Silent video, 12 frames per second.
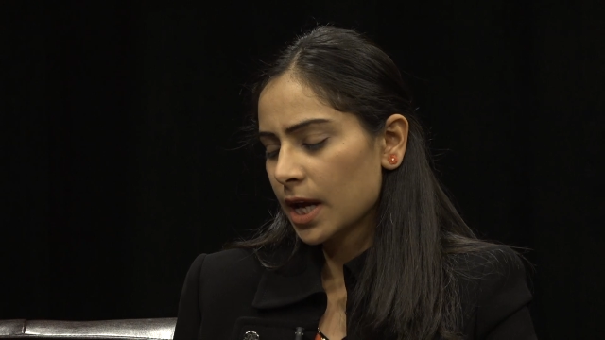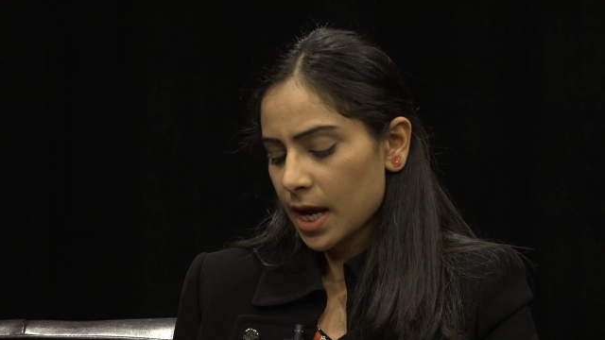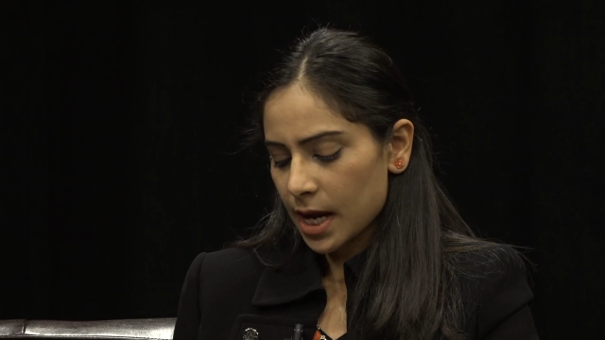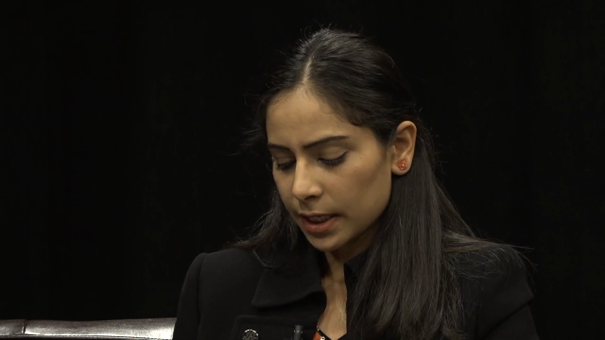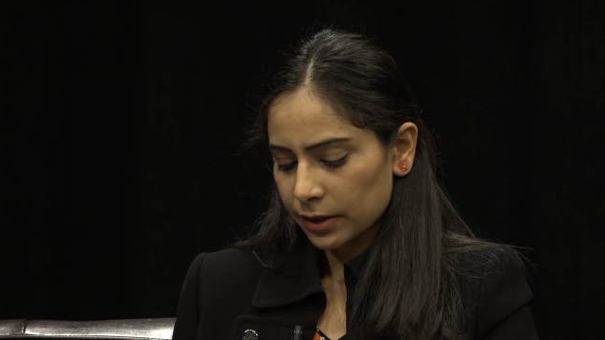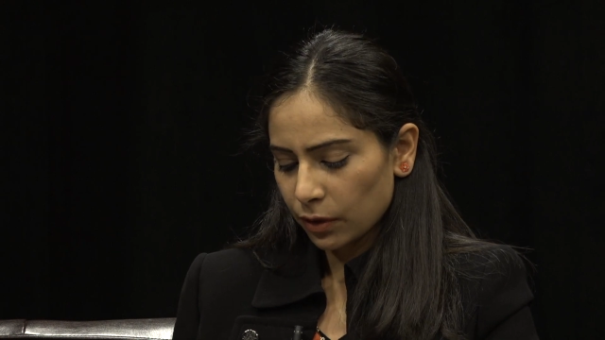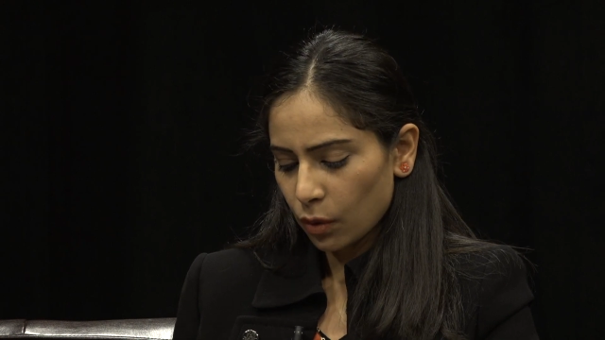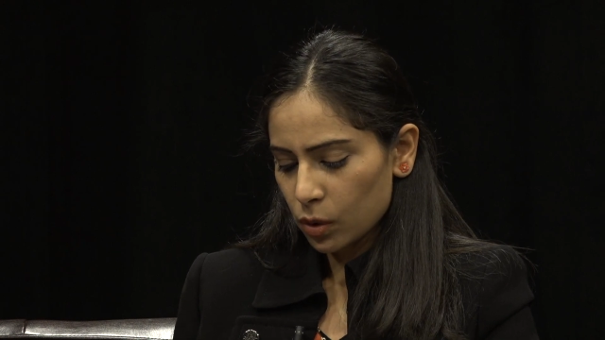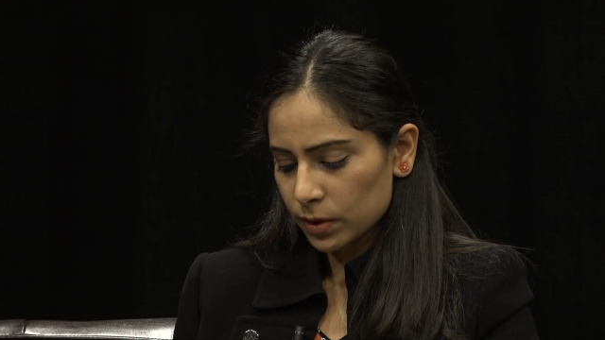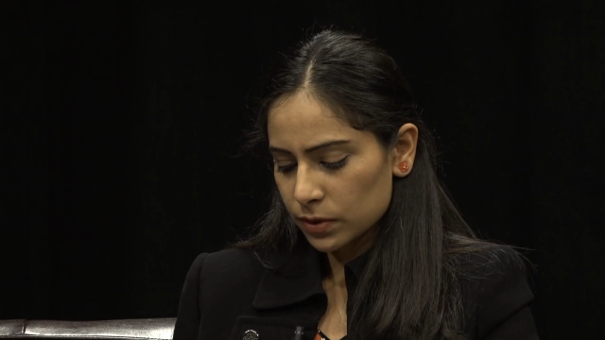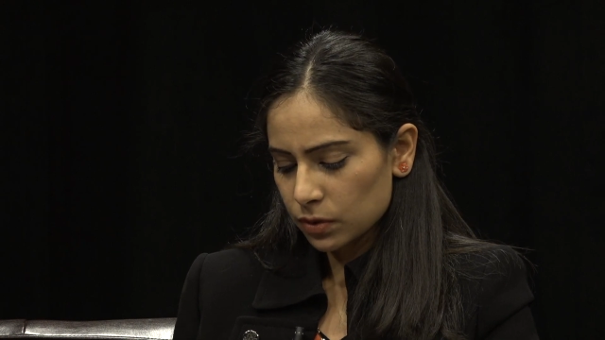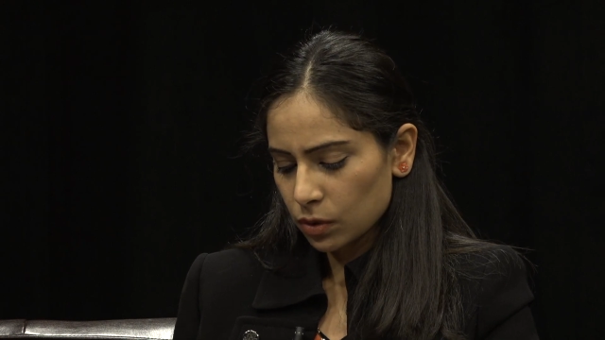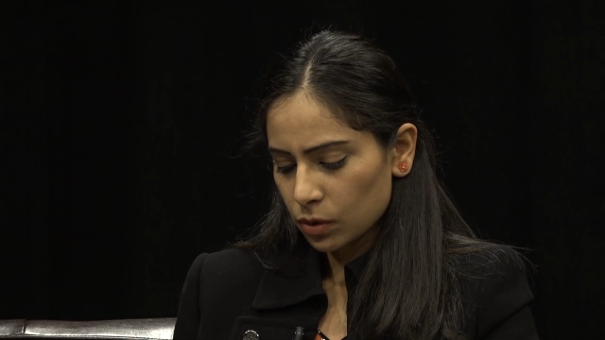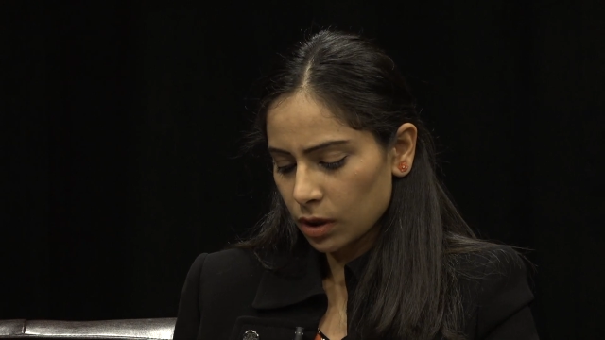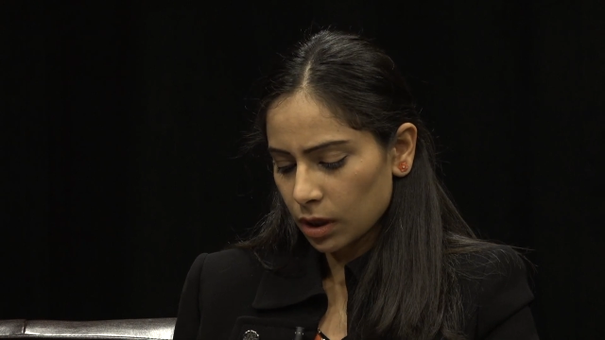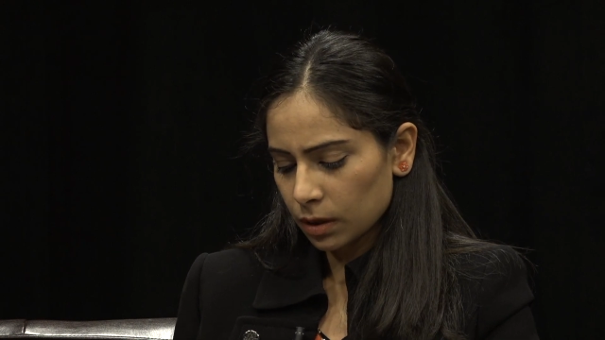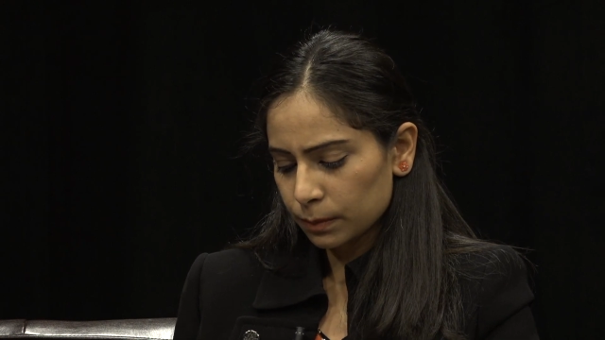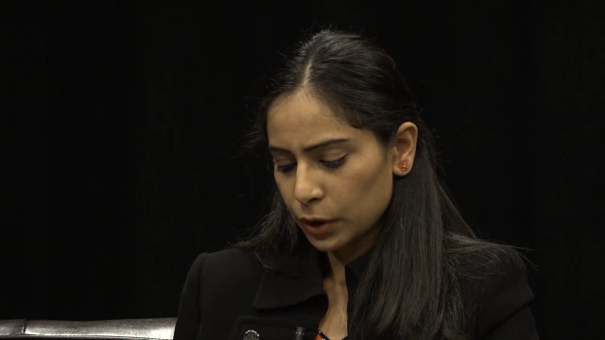And then also
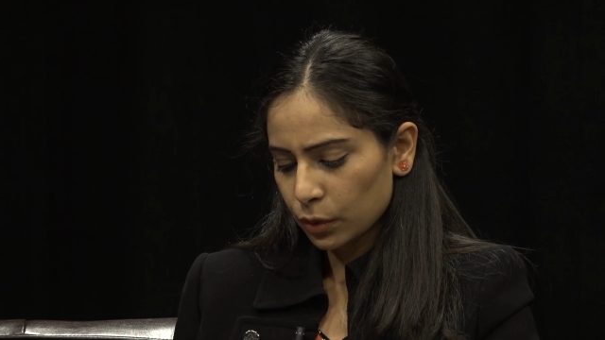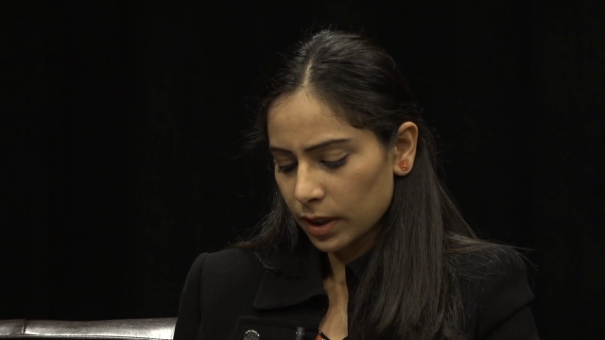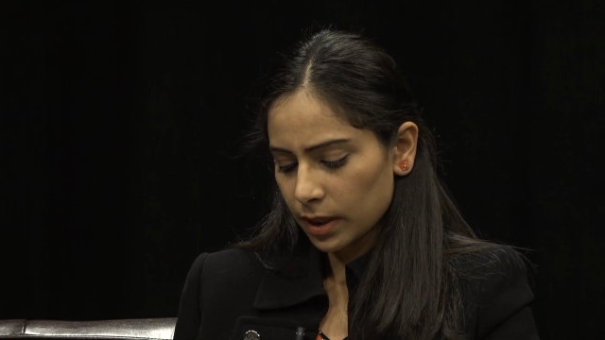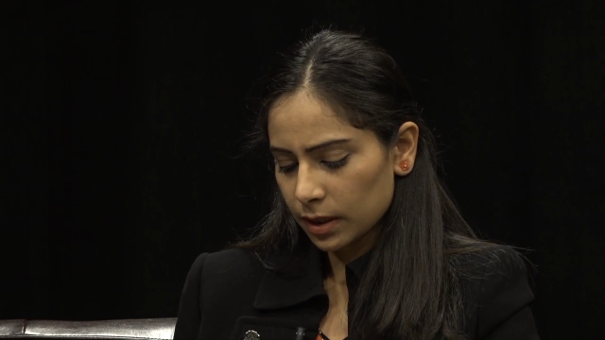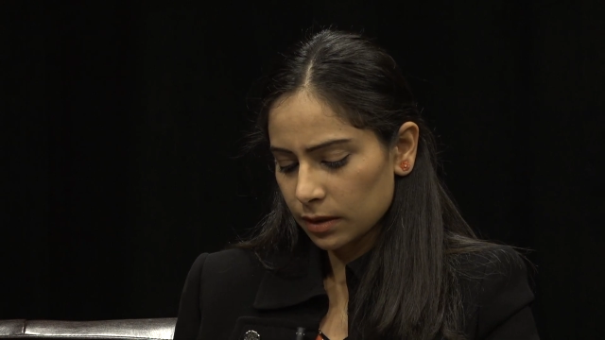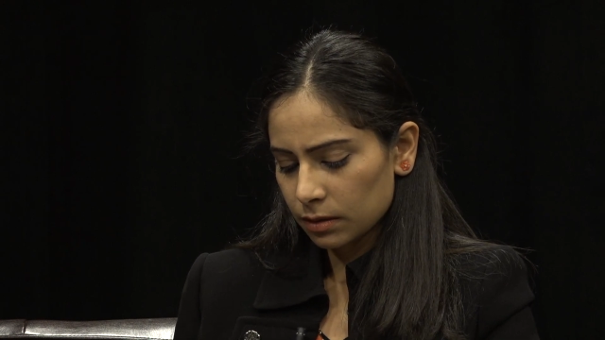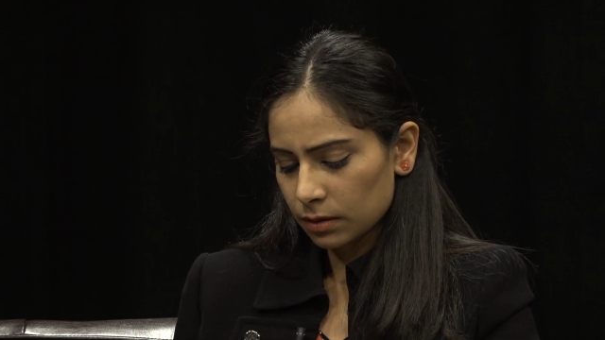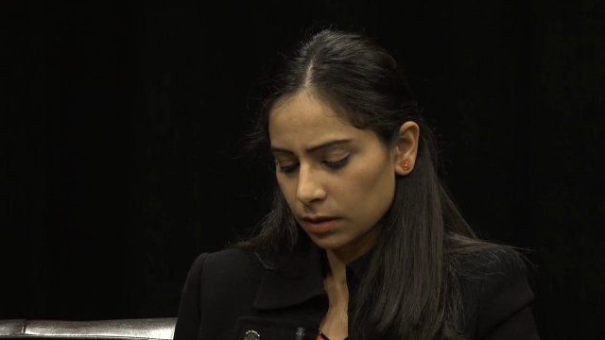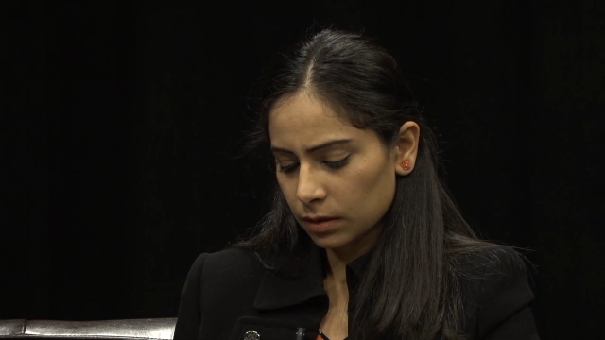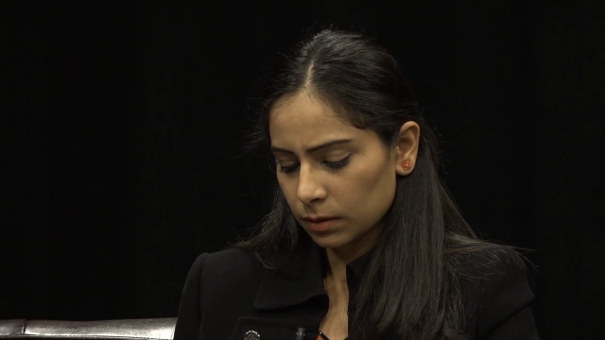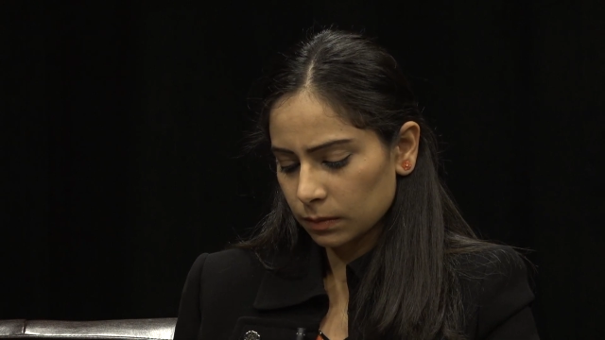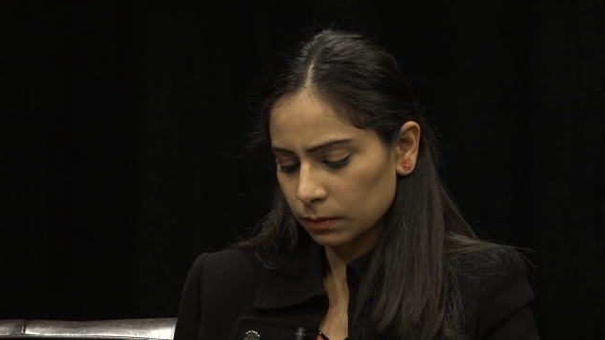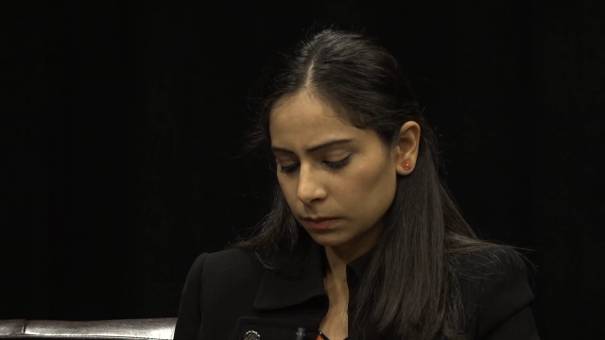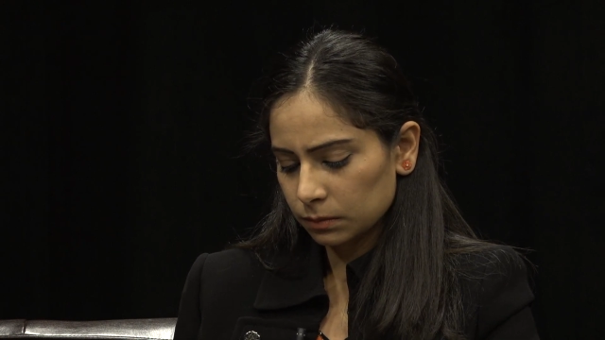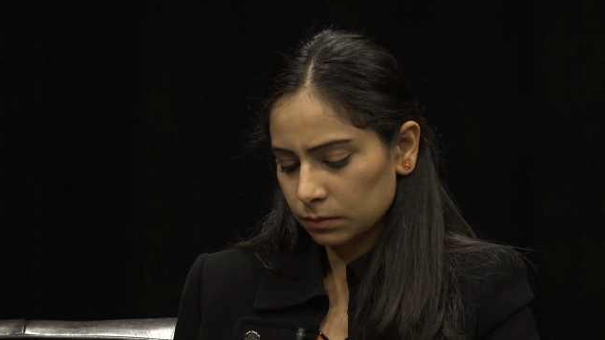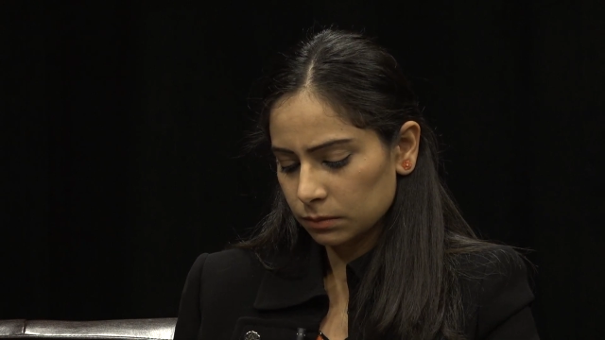you can.